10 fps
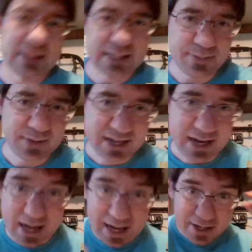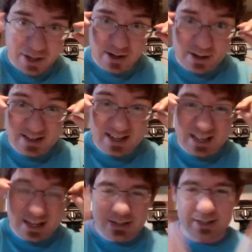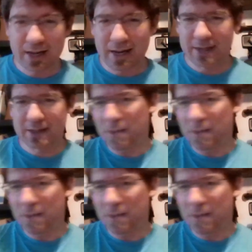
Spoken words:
keeping an eye on and had a